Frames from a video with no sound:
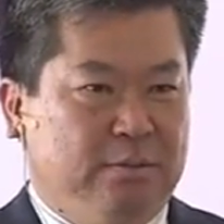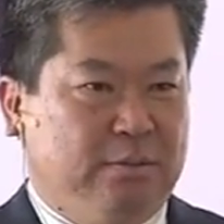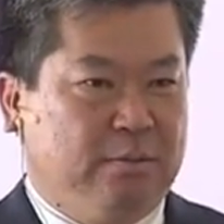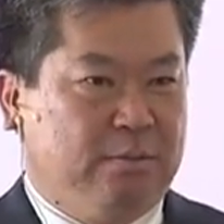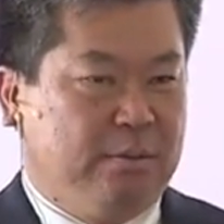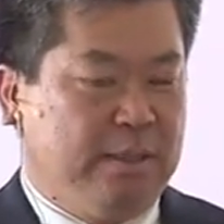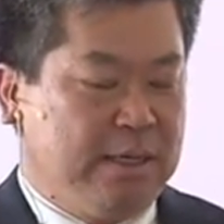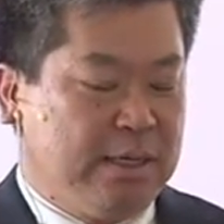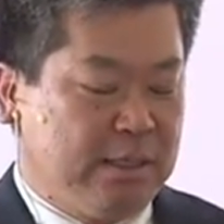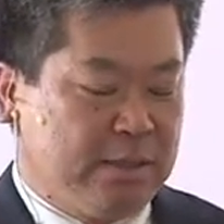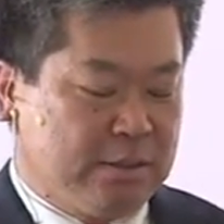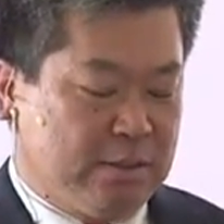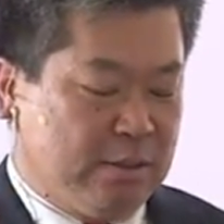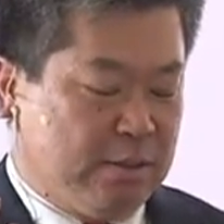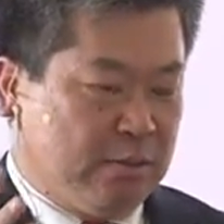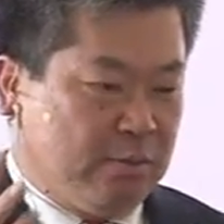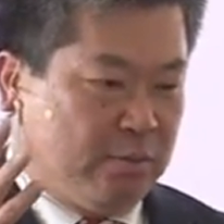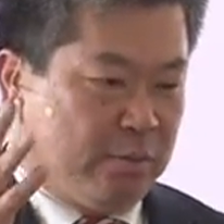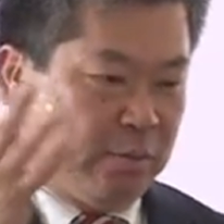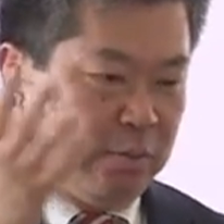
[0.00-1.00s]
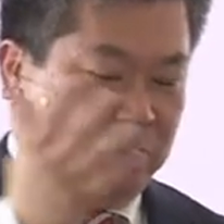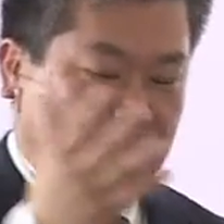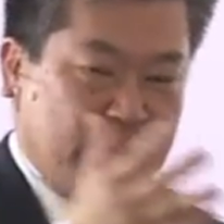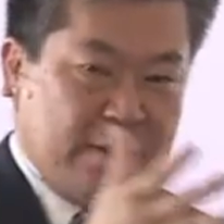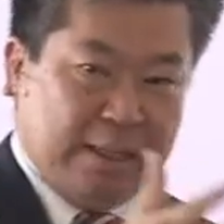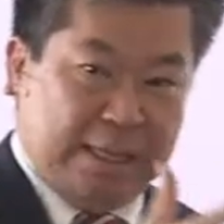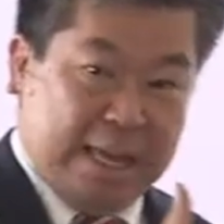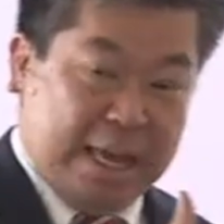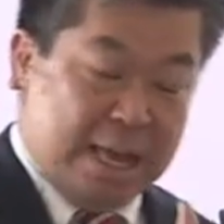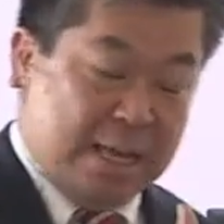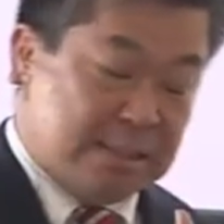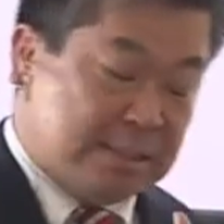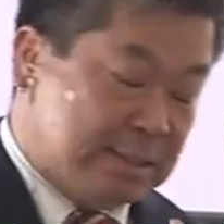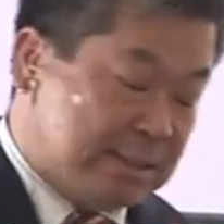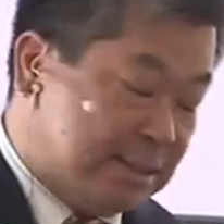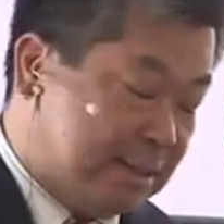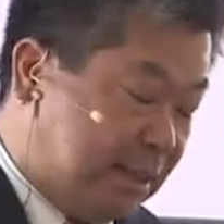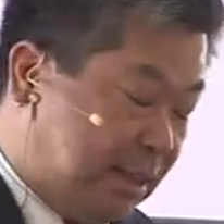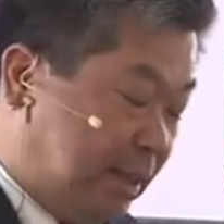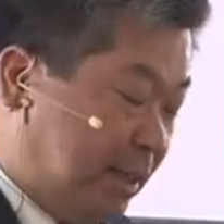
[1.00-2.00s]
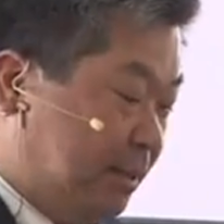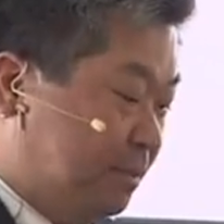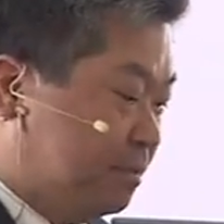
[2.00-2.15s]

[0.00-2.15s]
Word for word: We had, oh, when we were in Kansas City,